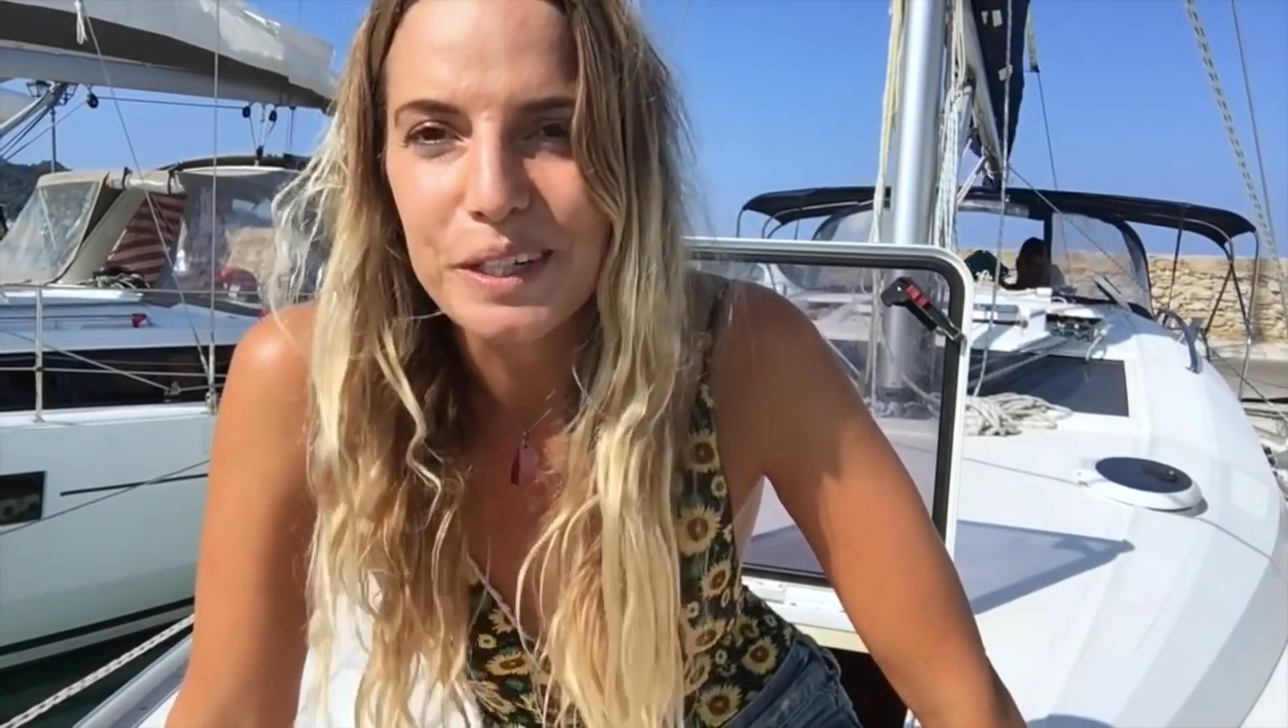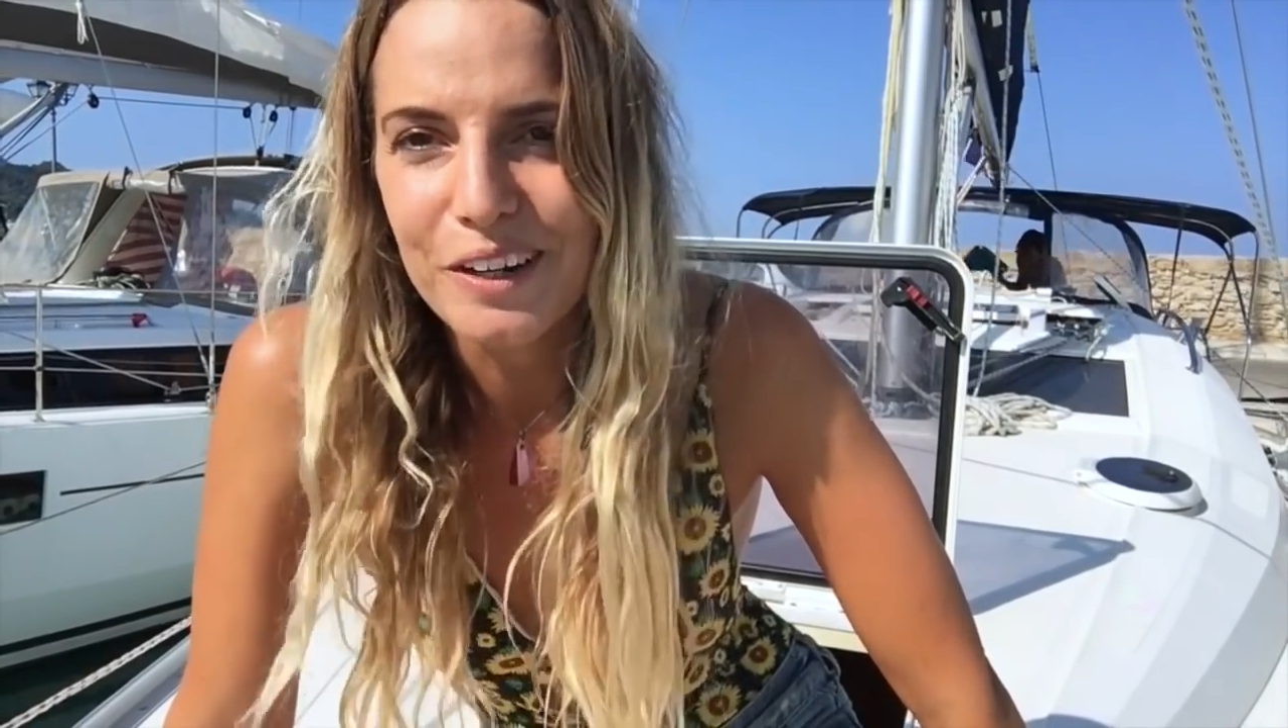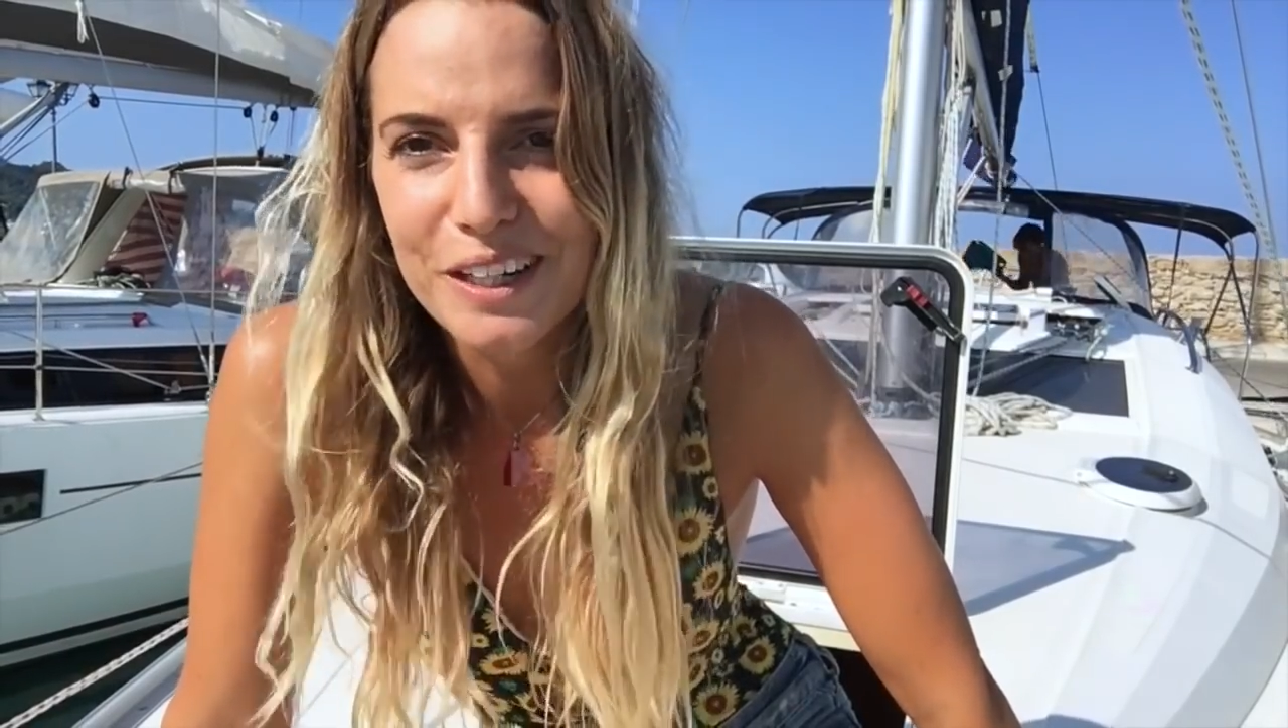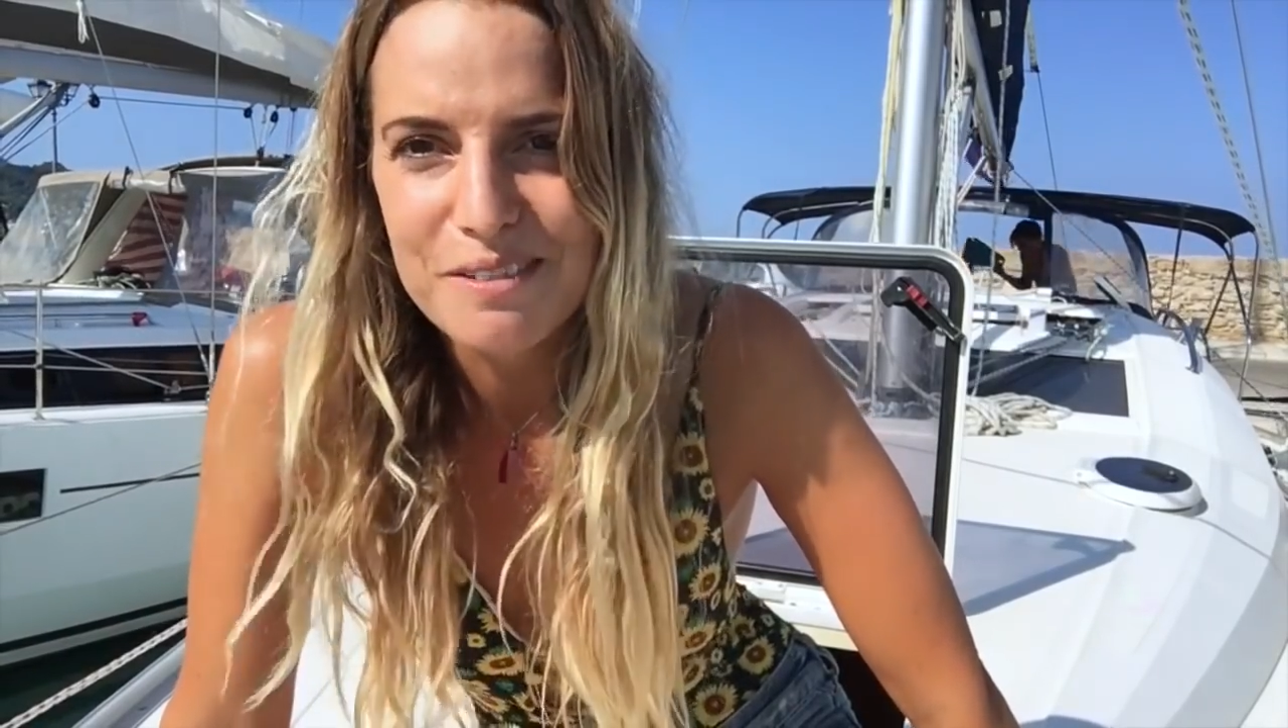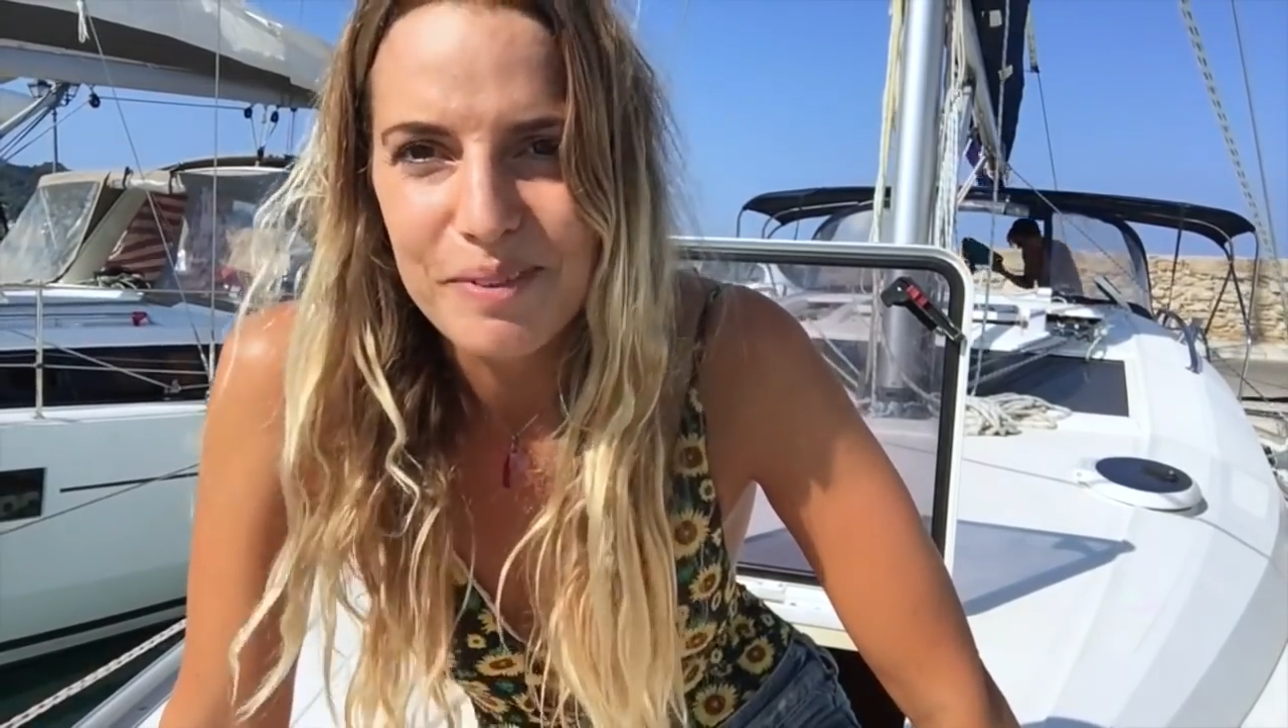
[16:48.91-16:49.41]
We're
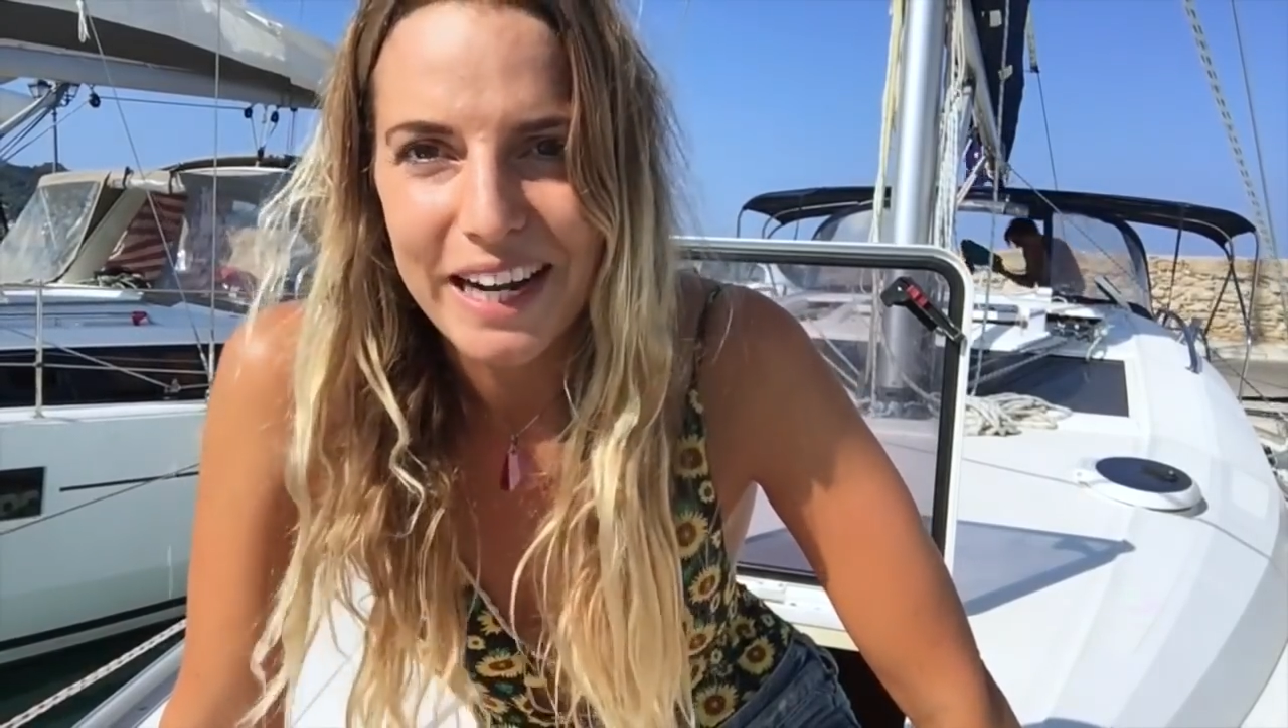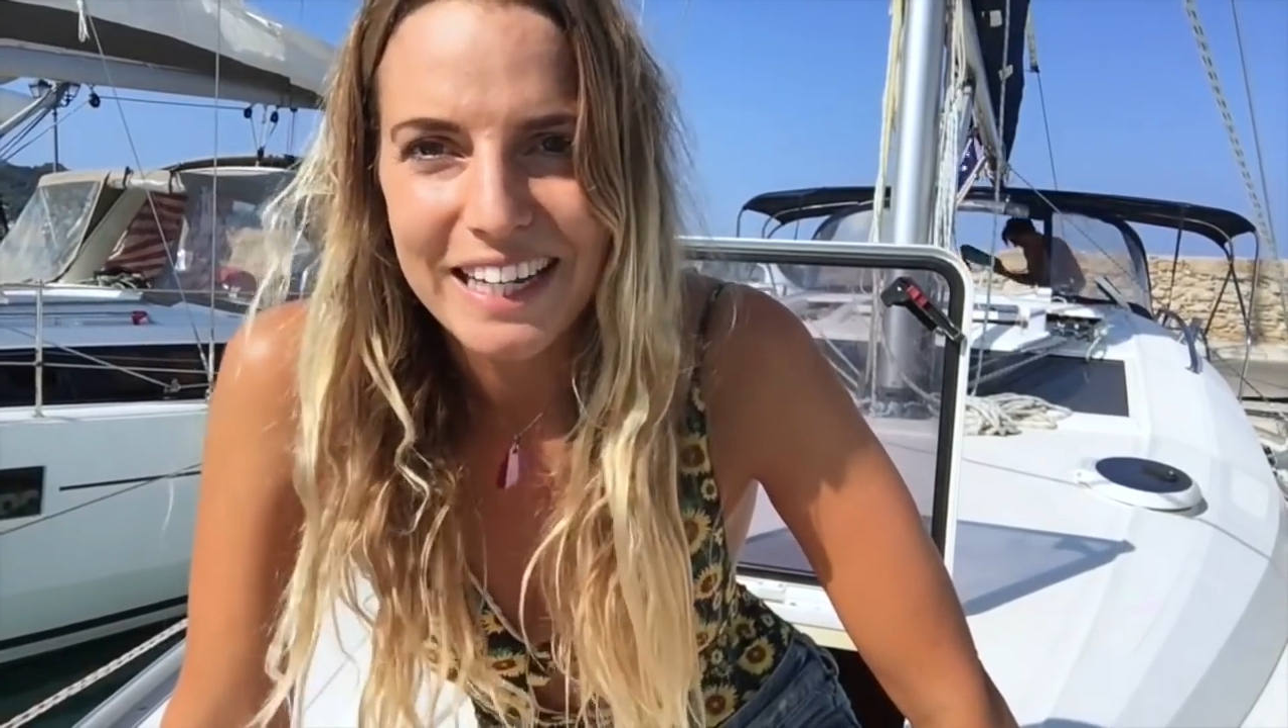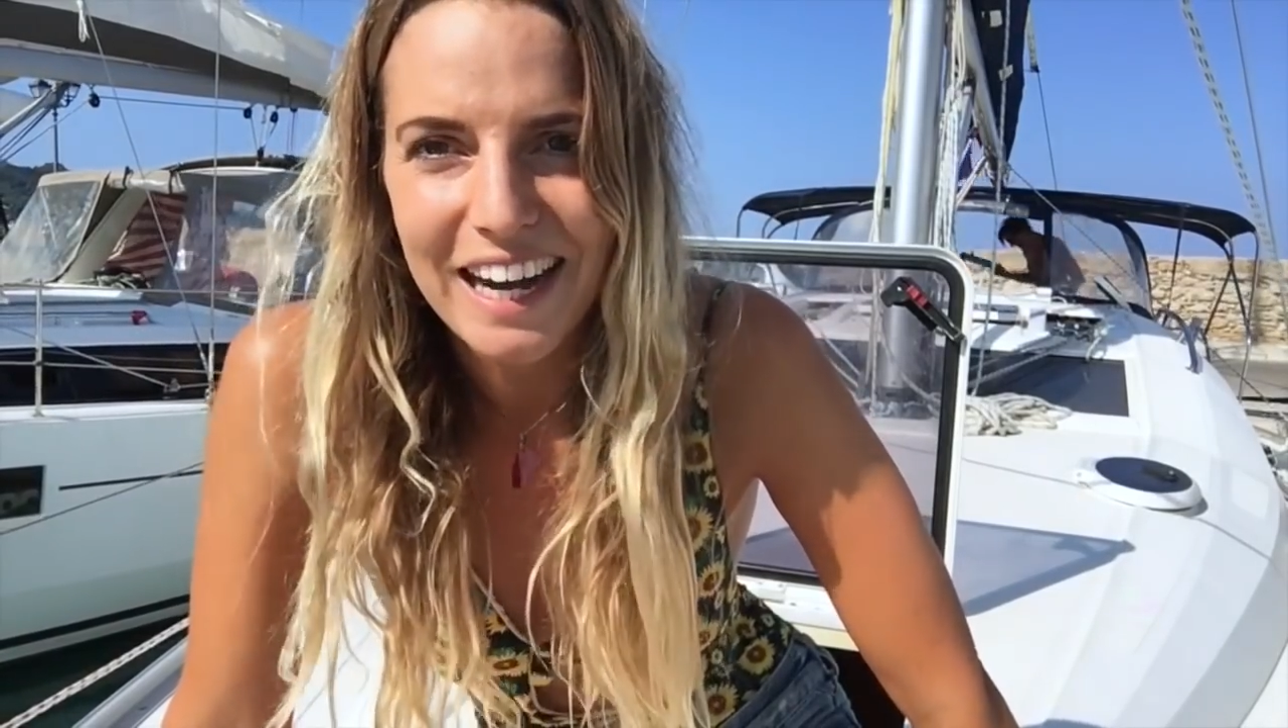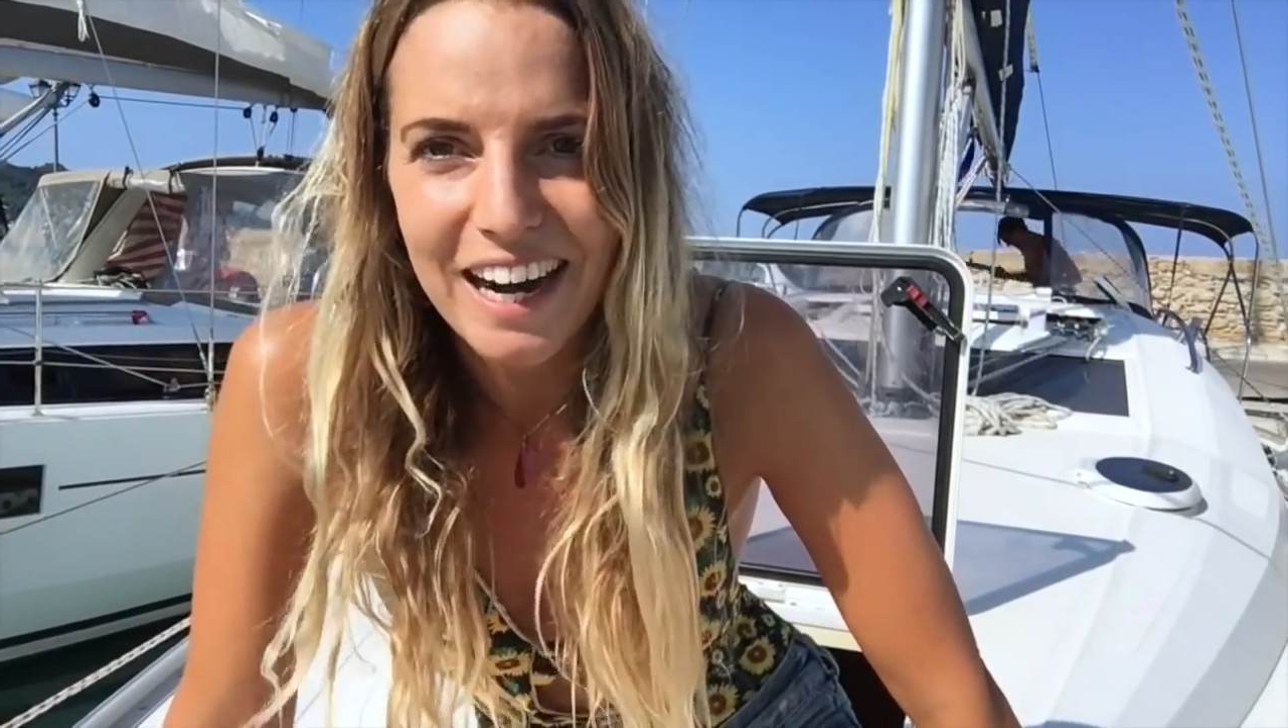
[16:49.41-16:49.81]
not gonna break